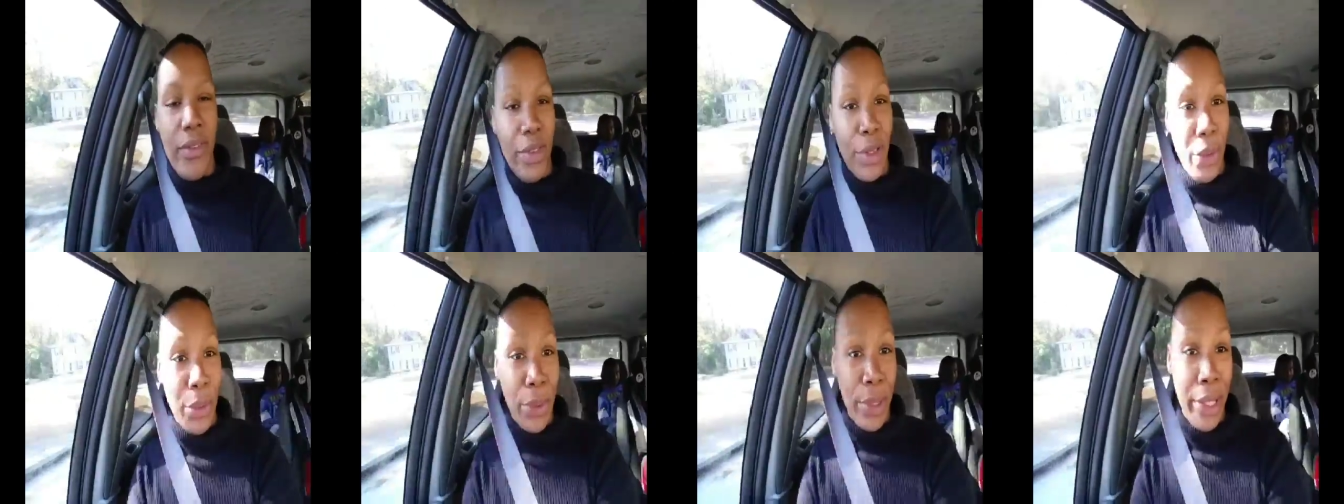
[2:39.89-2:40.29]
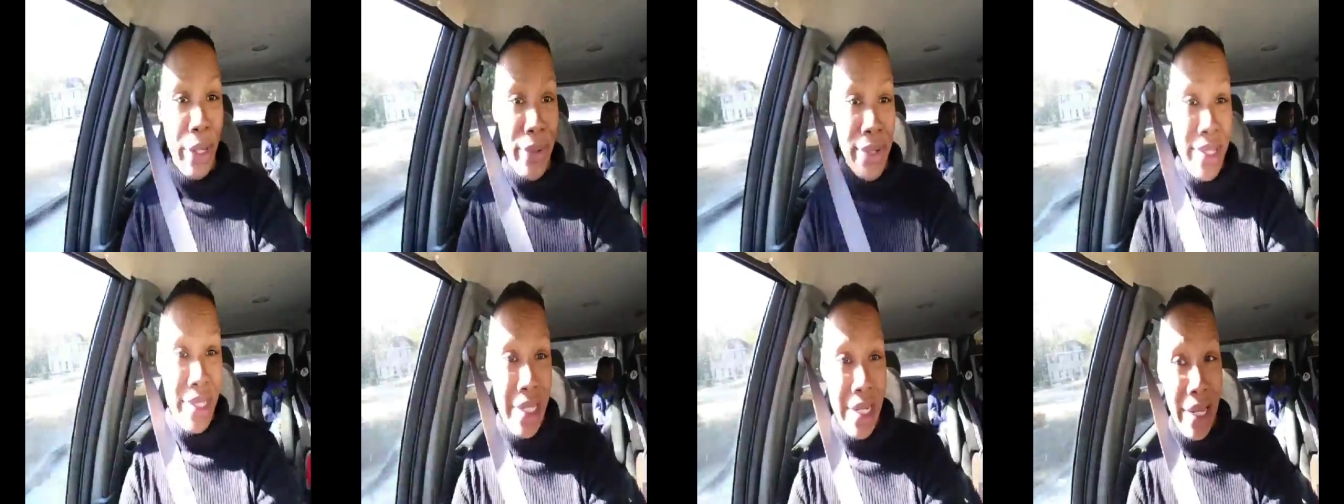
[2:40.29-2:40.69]
of the little
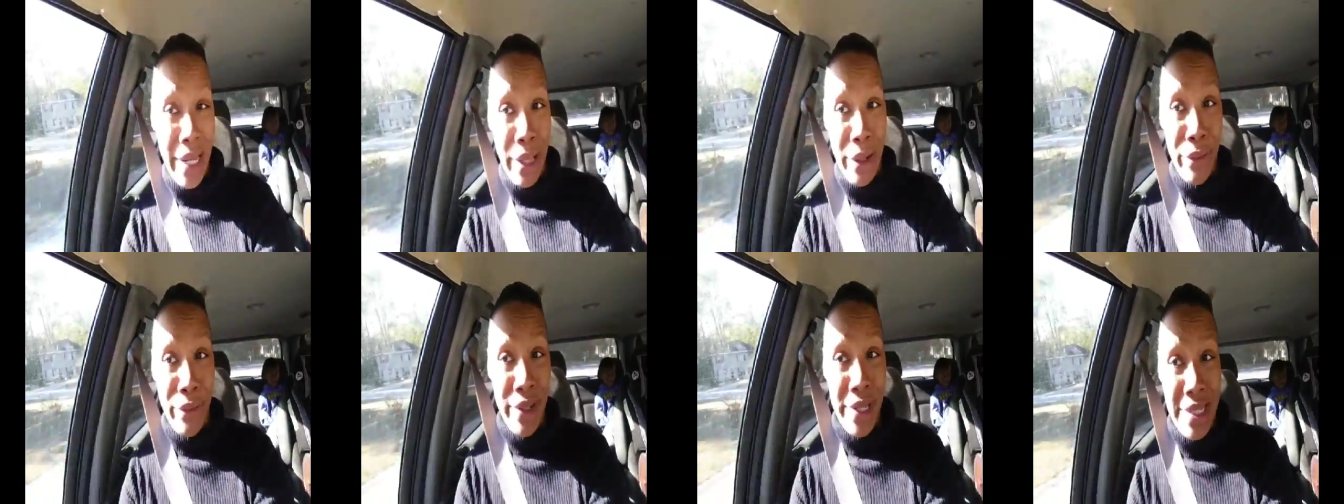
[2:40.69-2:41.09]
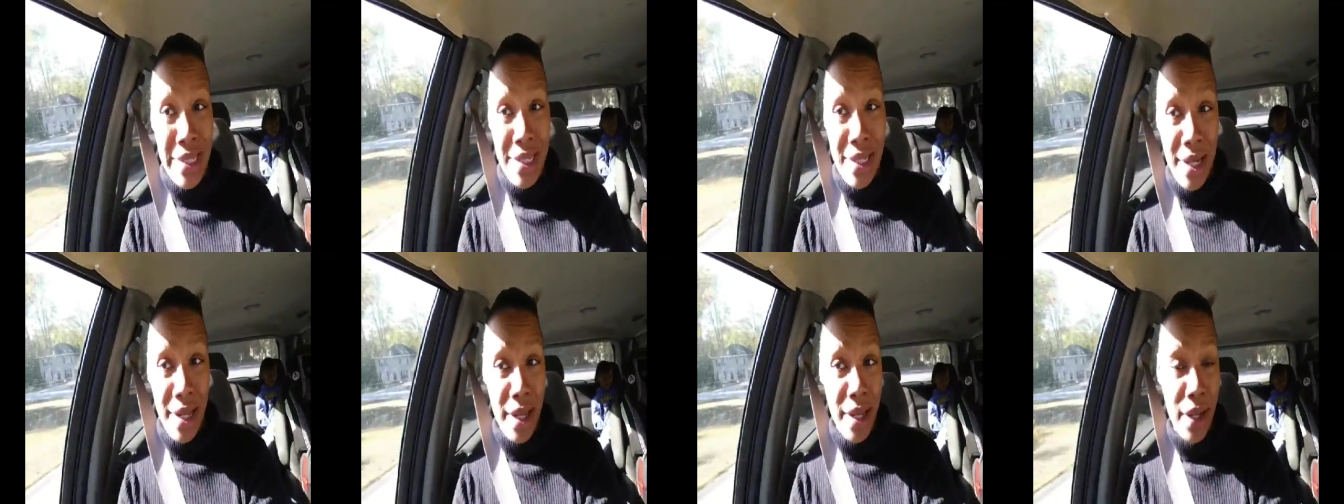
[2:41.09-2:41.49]
errands that I got to run
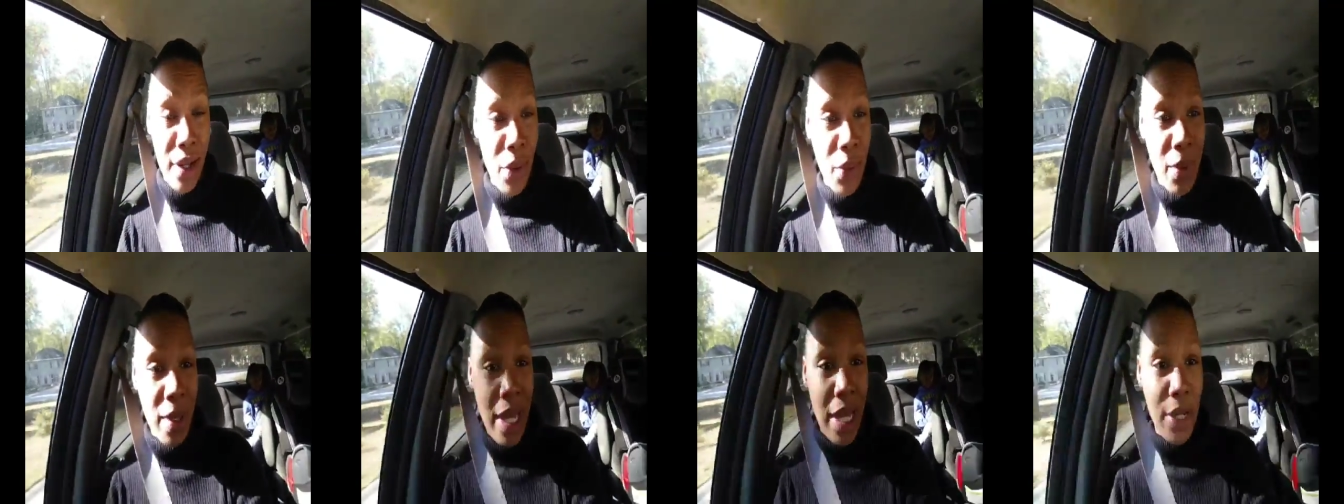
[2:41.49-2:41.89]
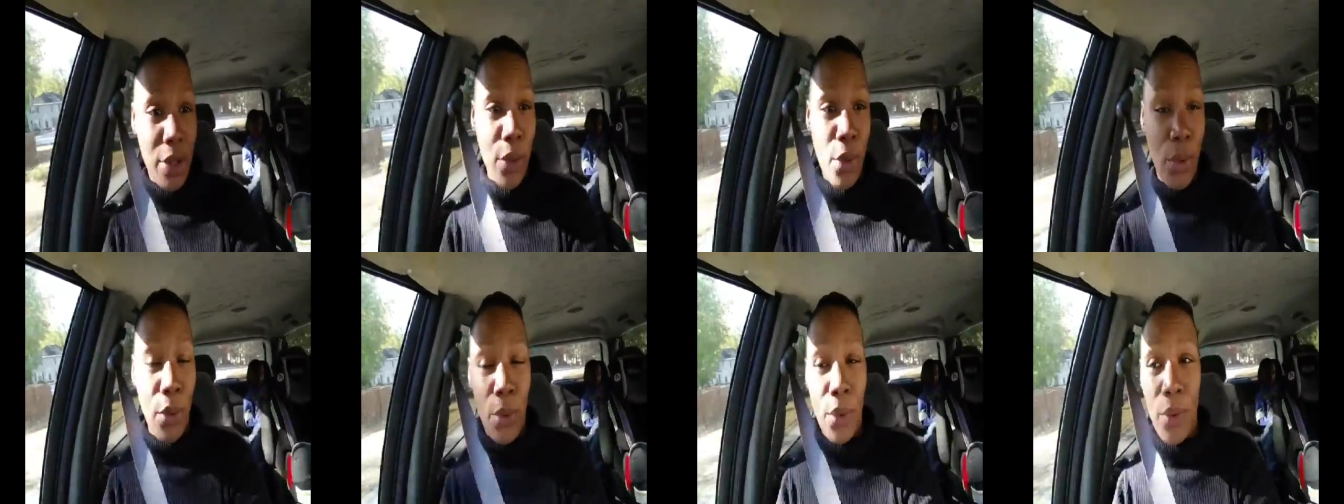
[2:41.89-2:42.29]
today. We got
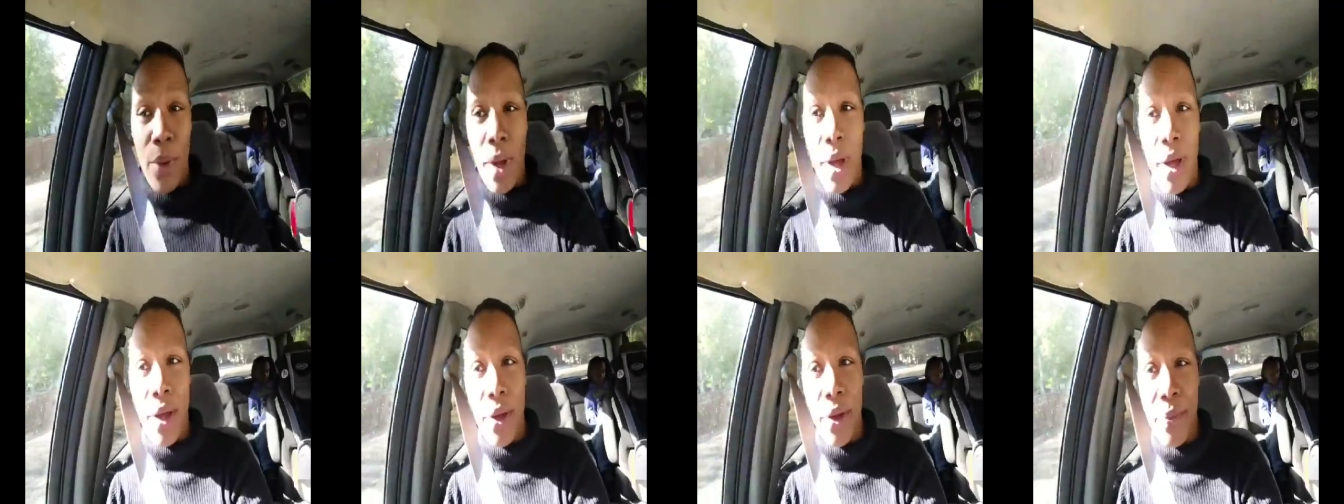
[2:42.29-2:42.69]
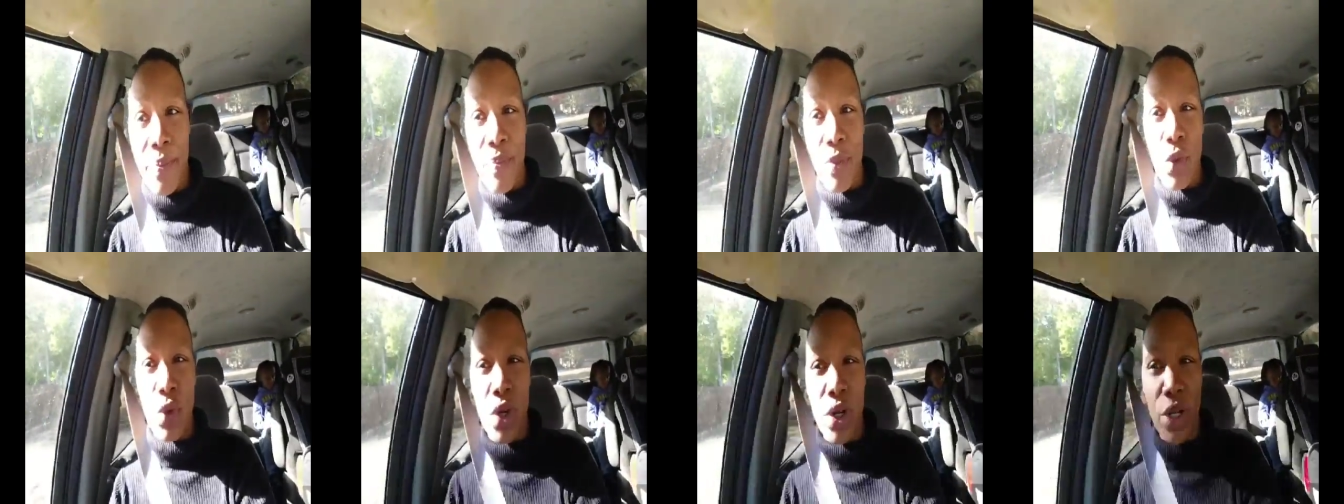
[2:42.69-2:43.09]
to go,
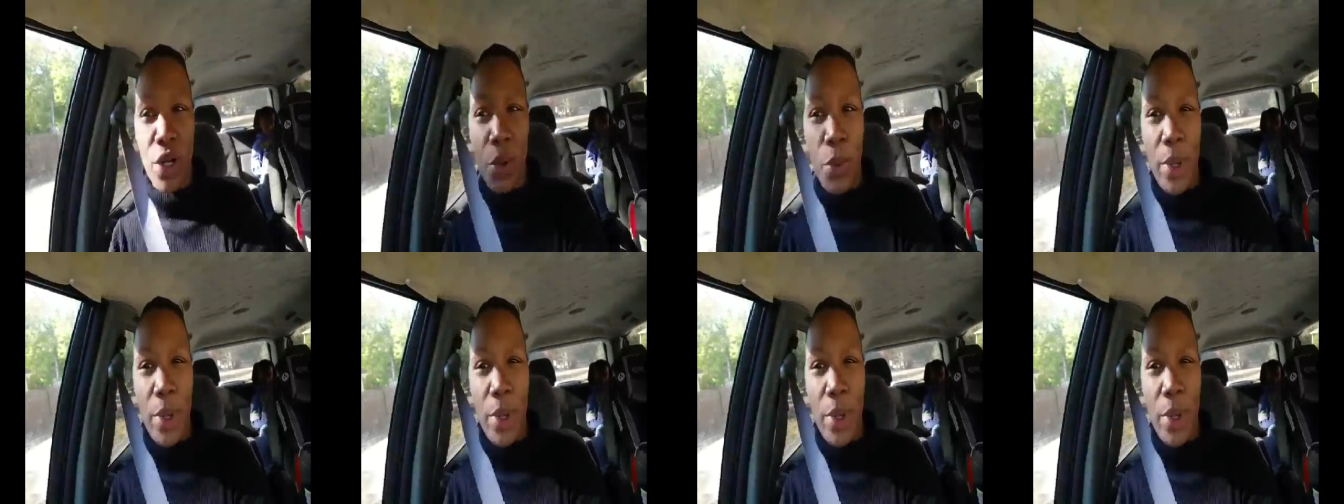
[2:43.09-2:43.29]
um, we're on